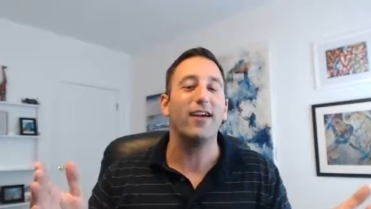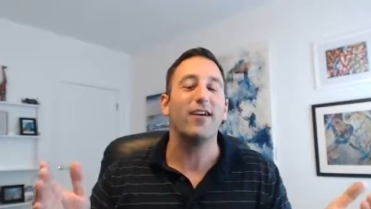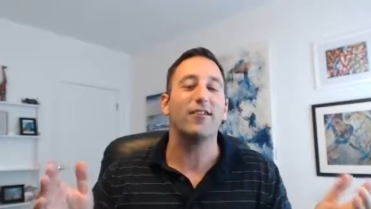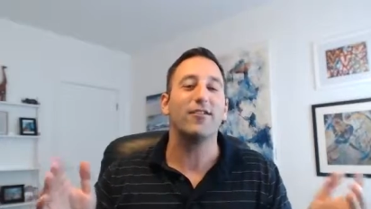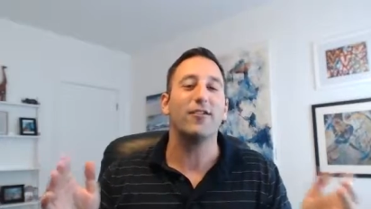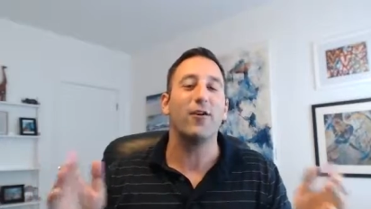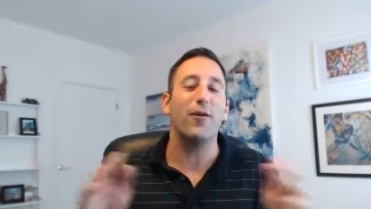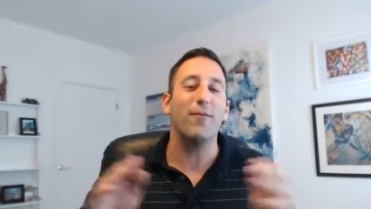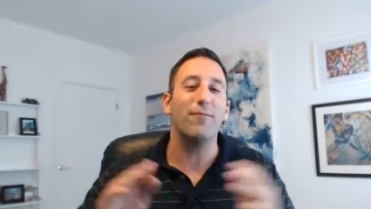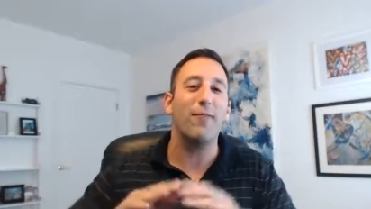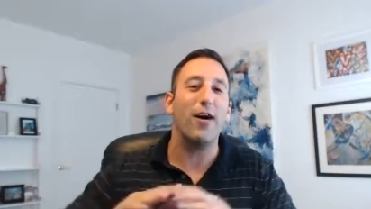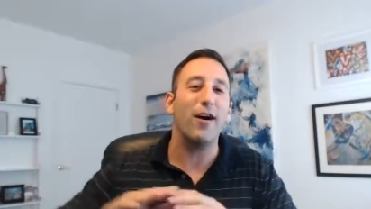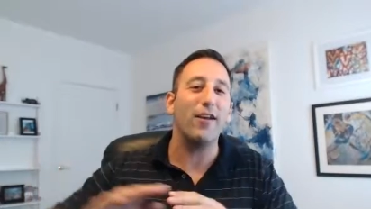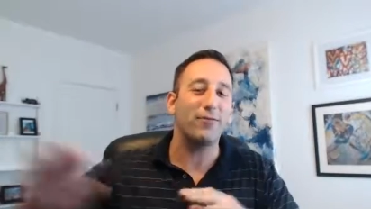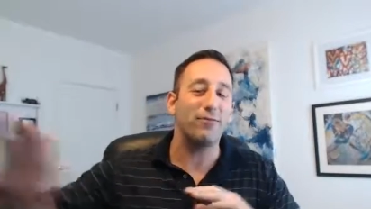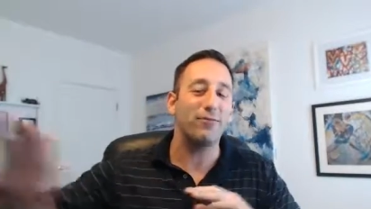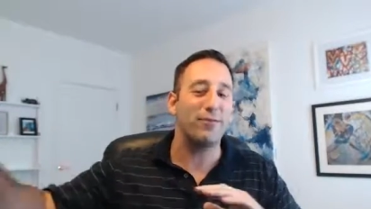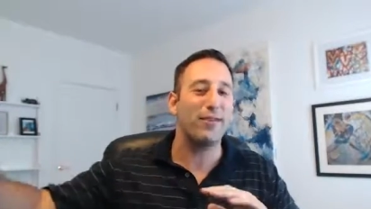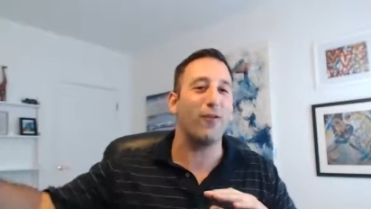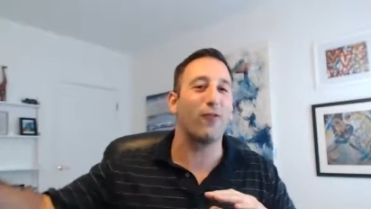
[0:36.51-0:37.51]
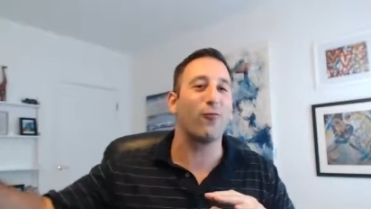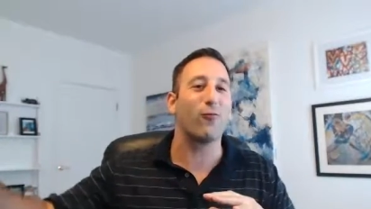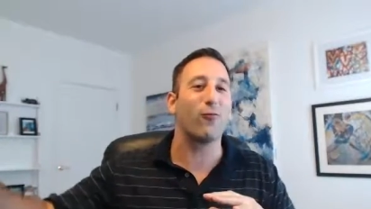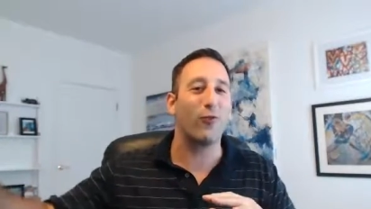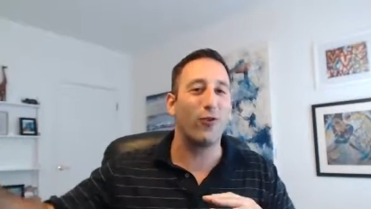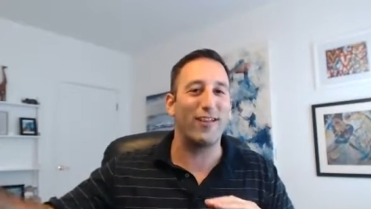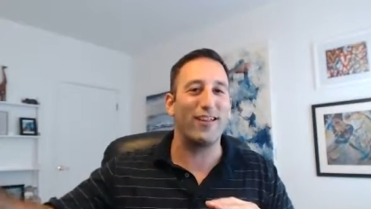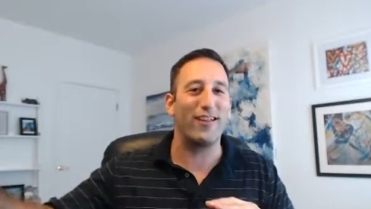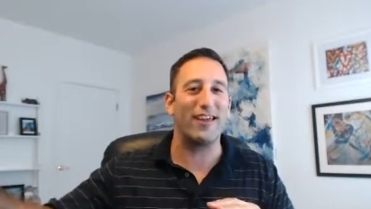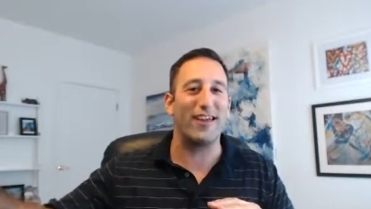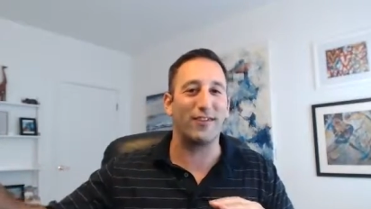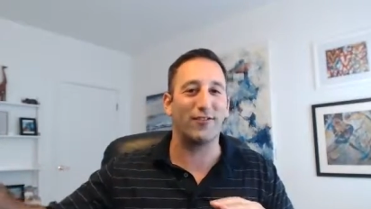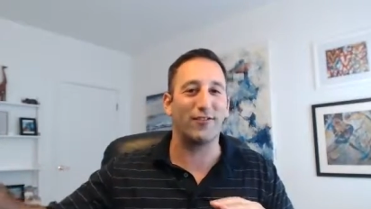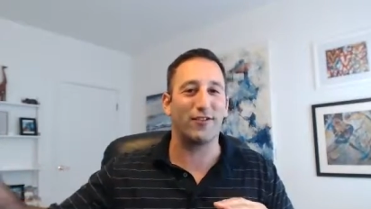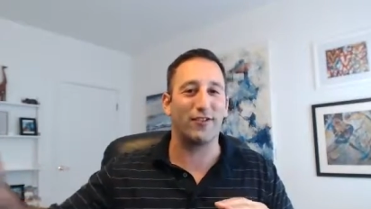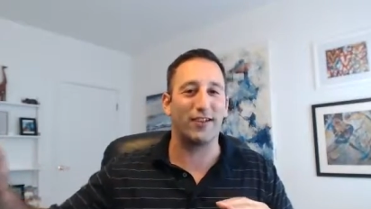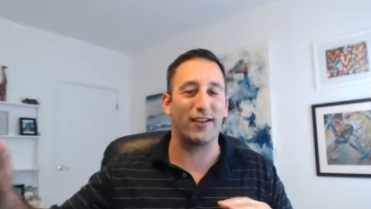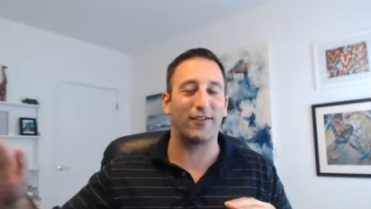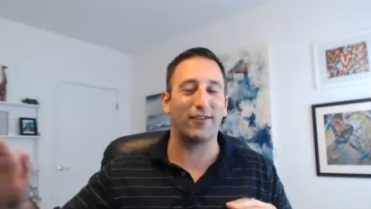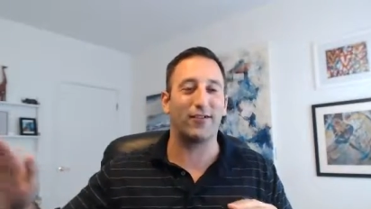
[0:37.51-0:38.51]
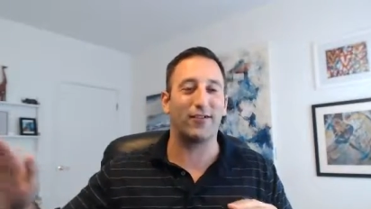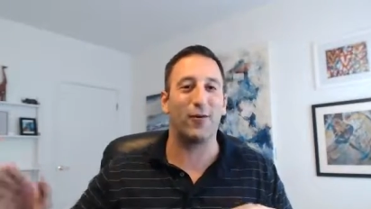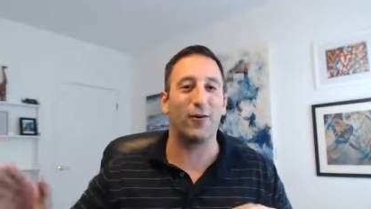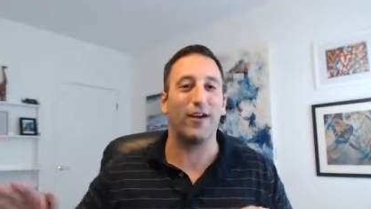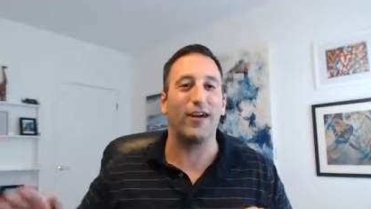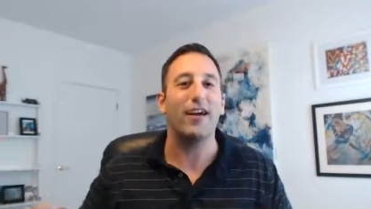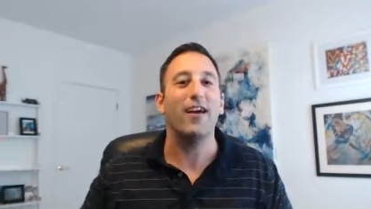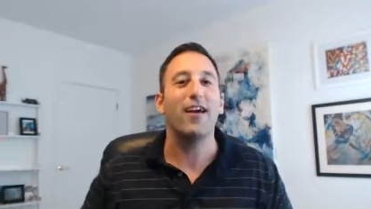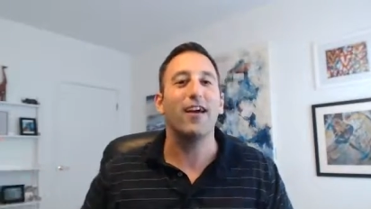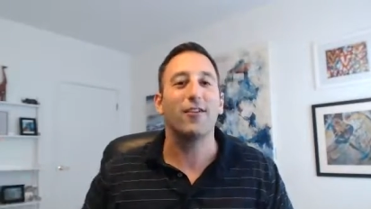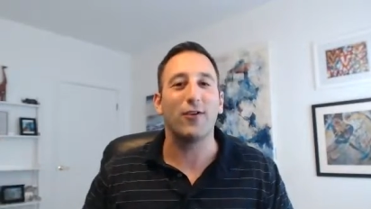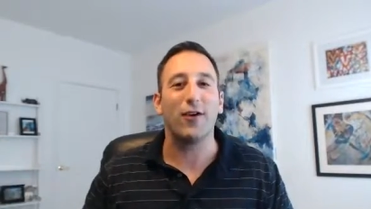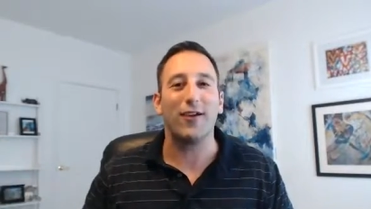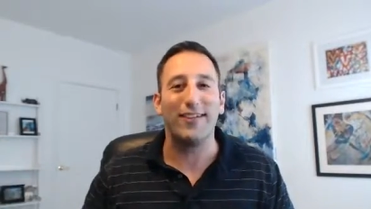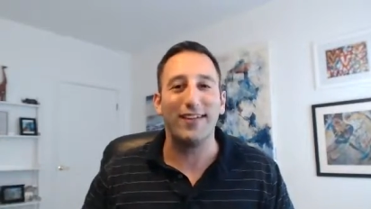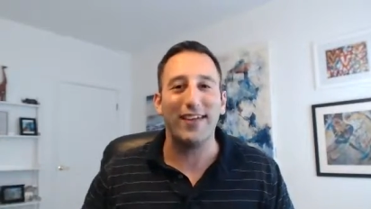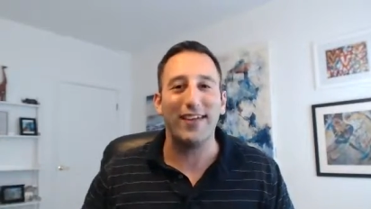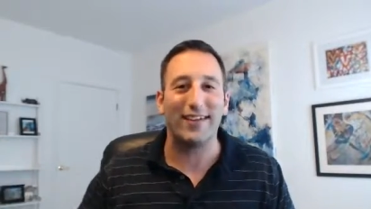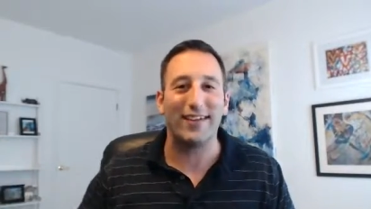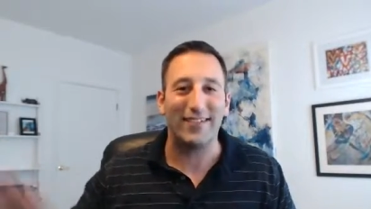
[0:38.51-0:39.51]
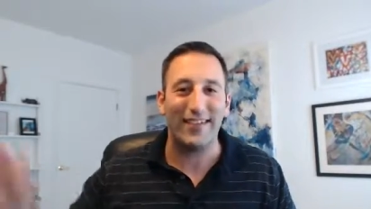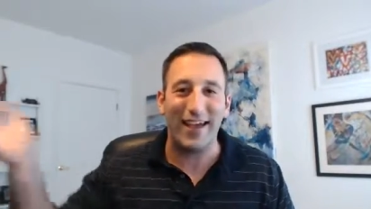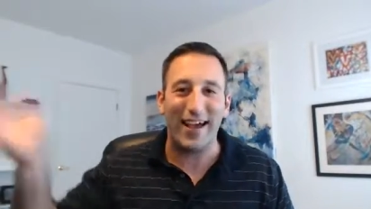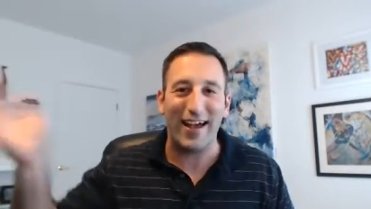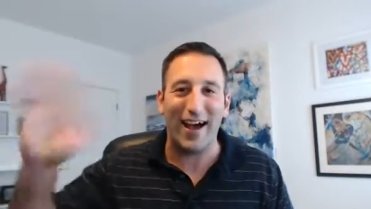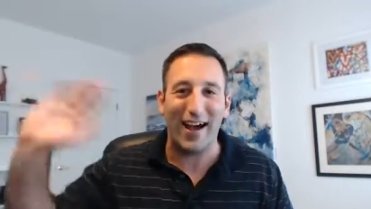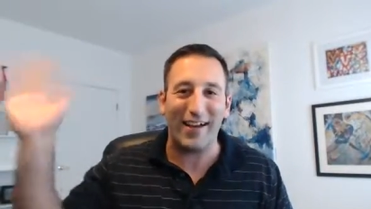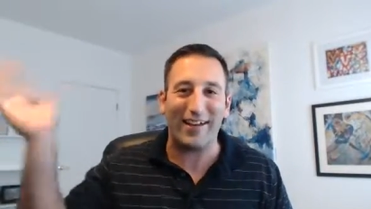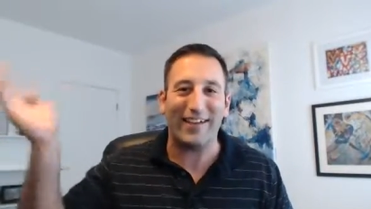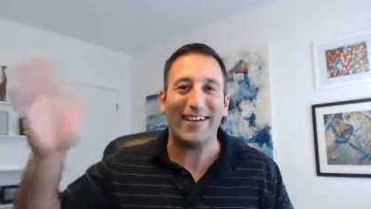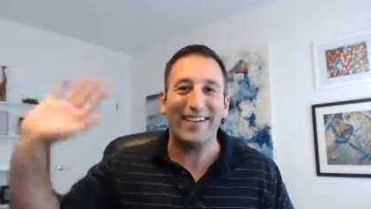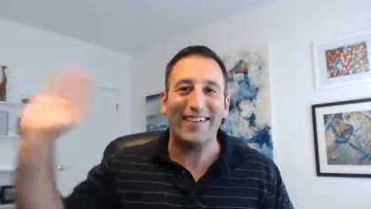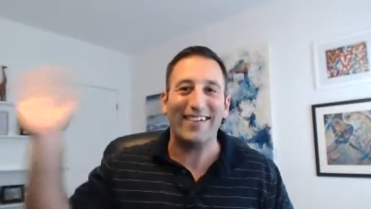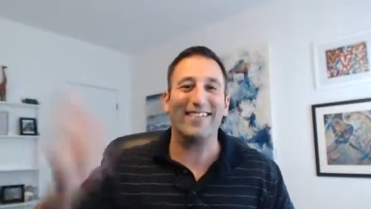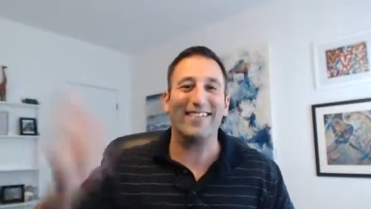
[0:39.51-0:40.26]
so it must be a really interesting story. So, Antia, say hi.